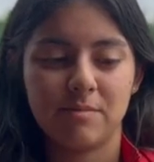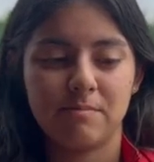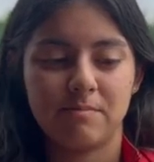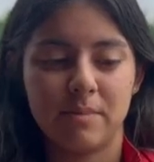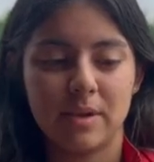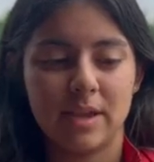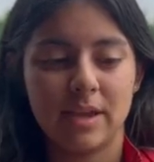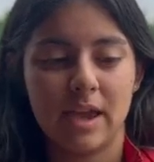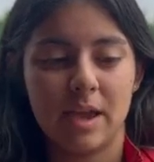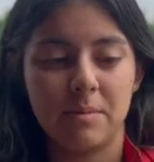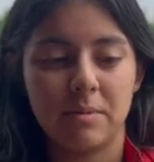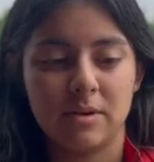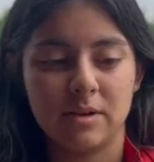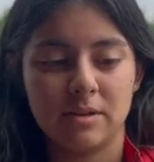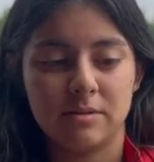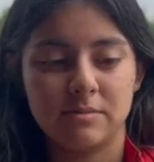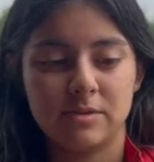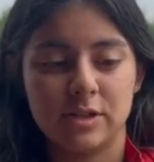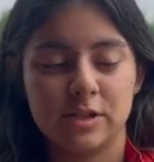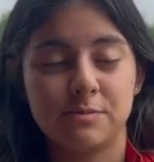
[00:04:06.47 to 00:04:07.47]
being able
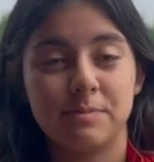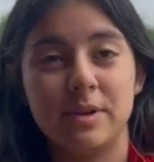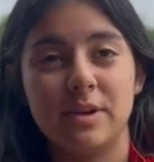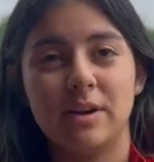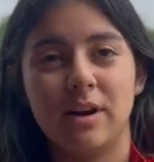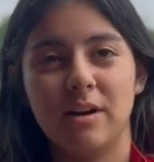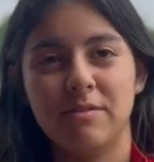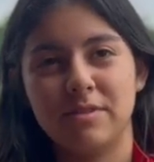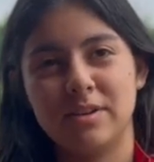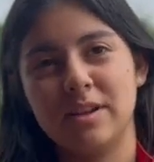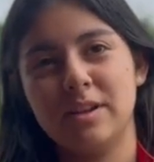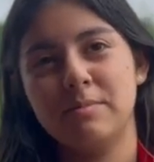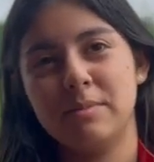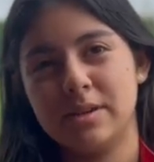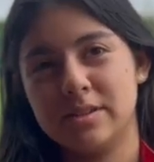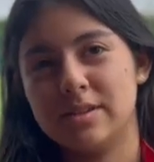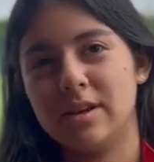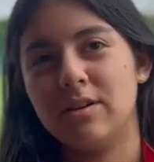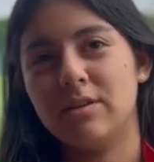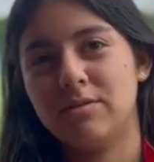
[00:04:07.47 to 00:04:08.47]
to just be confident in
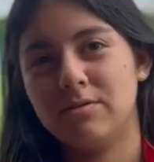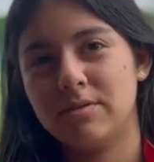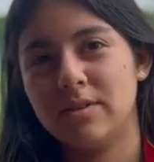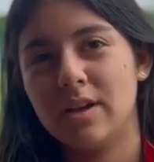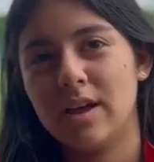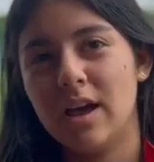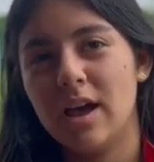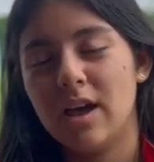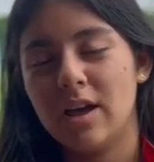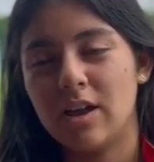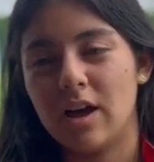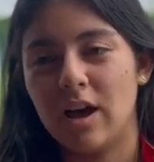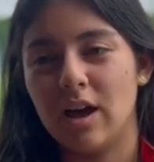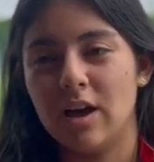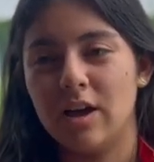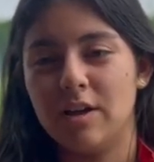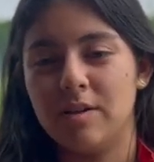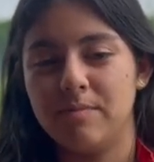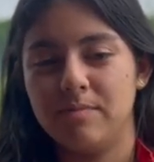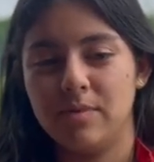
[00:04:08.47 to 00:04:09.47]
myself,
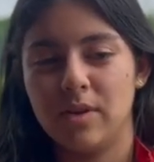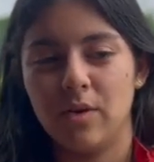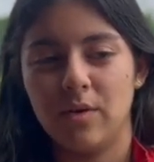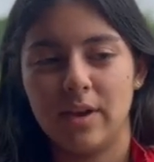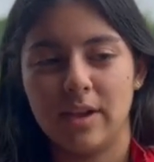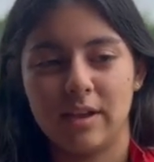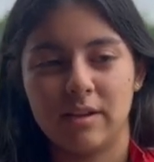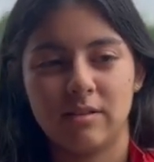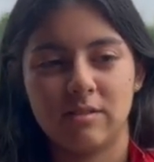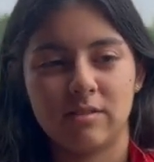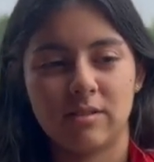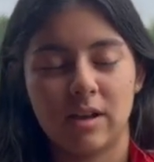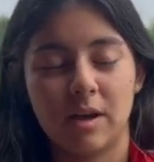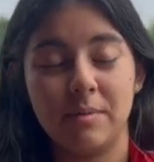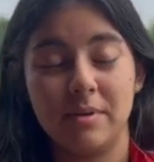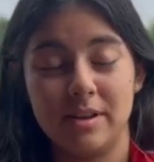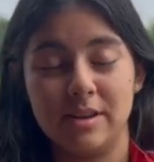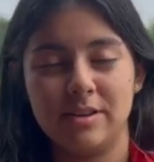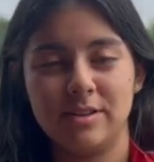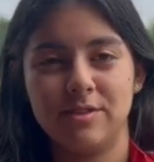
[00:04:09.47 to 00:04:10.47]
knowing
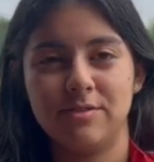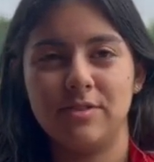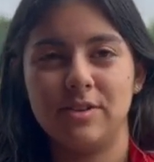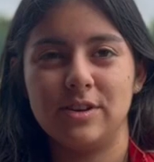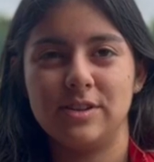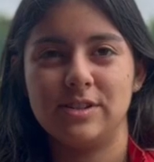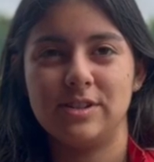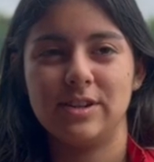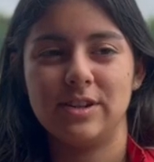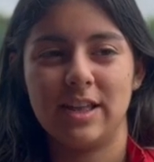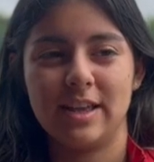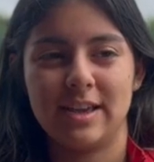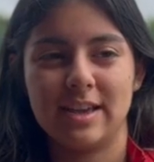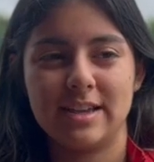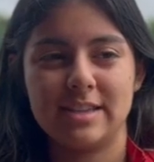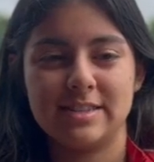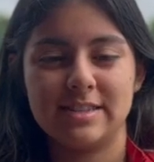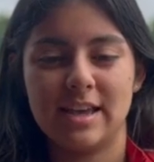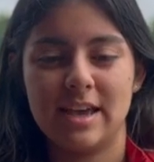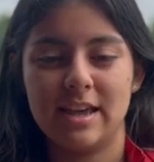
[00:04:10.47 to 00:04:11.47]
coming into the first year, like
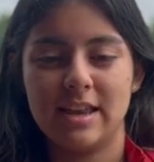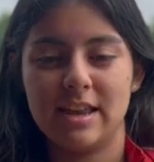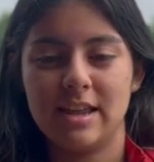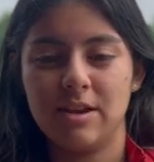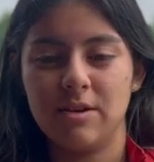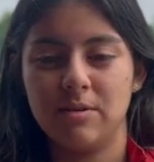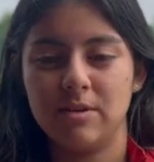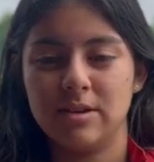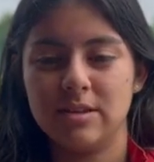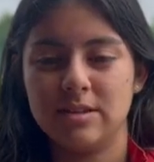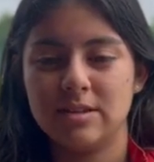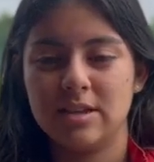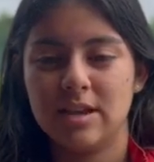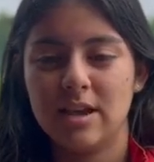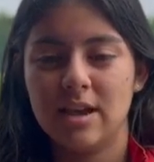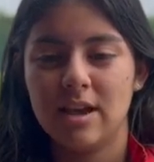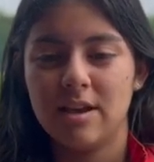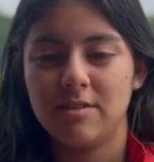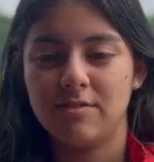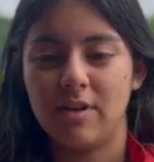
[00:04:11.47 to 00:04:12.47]
I said, it was
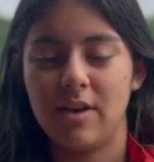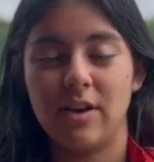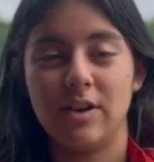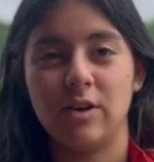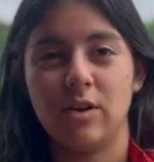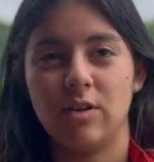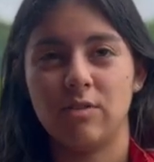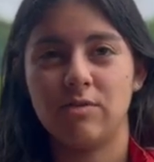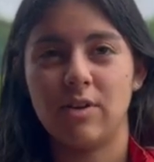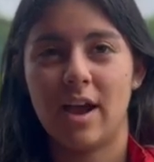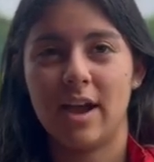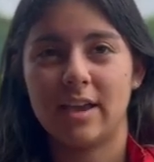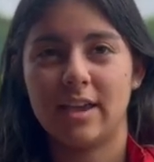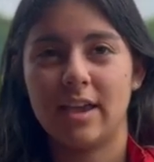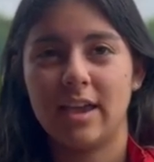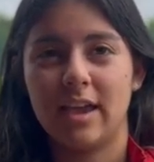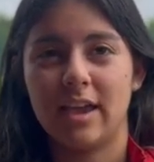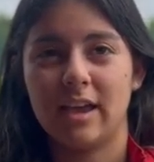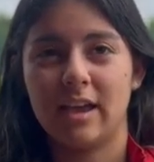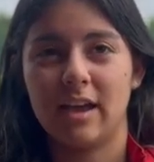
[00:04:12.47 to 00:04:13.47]
very
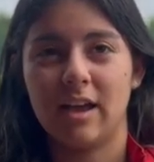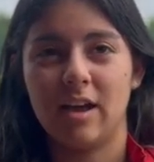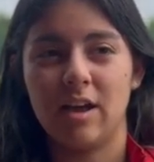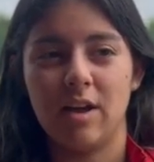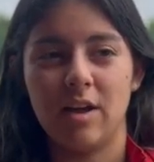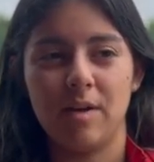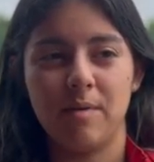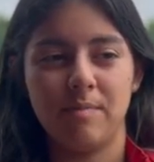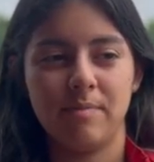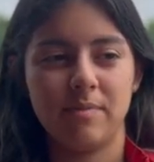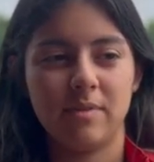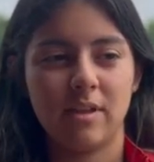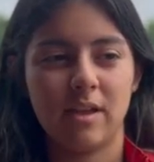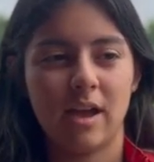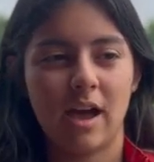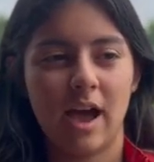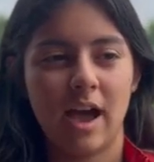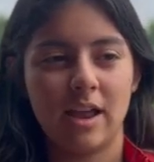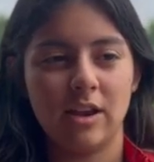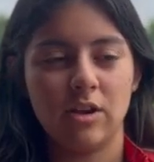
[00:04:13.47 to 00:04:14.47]
nerve-wracking.
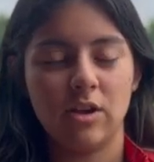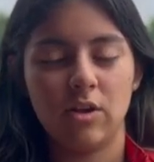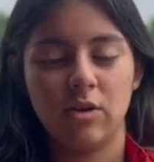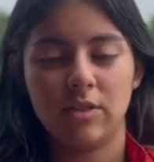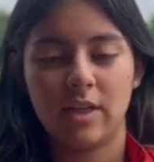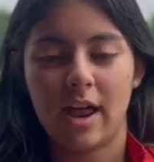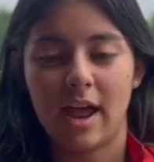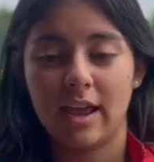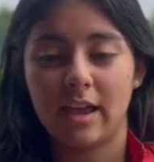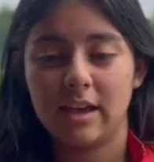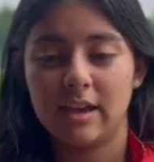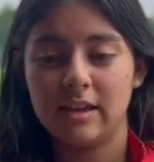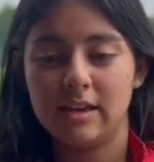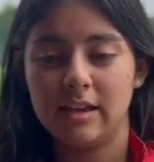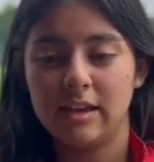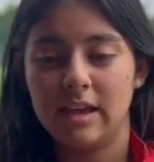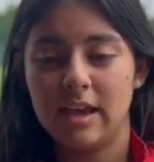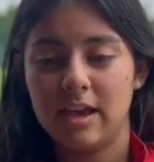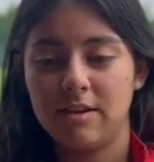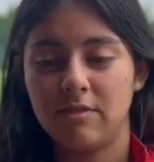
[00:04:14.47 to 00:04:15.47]
I know that I
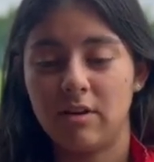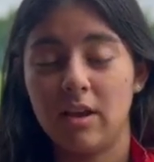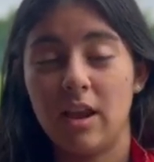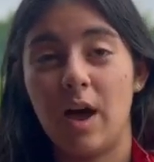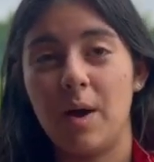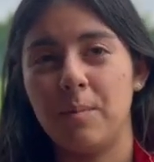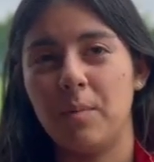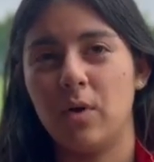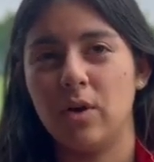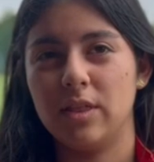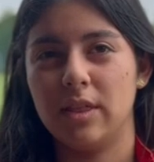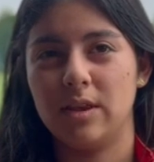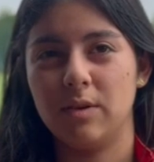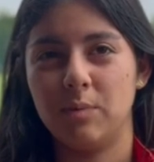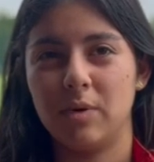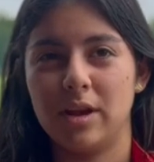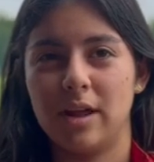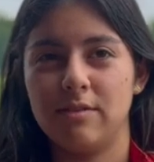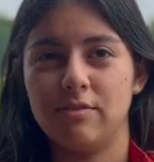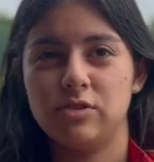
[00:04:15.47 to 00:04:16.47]
could give a lot more than
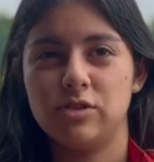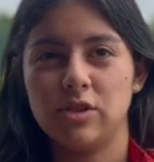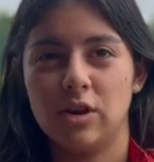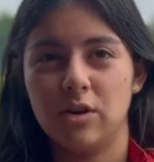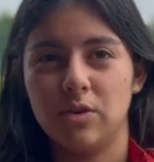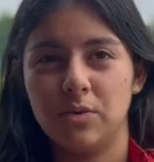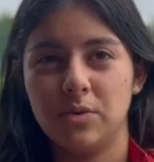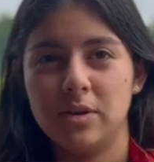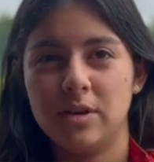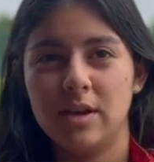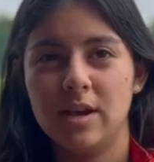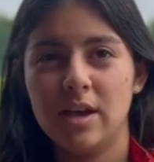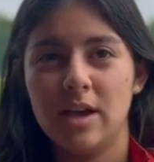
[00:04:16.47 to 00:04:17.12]
what I've shown,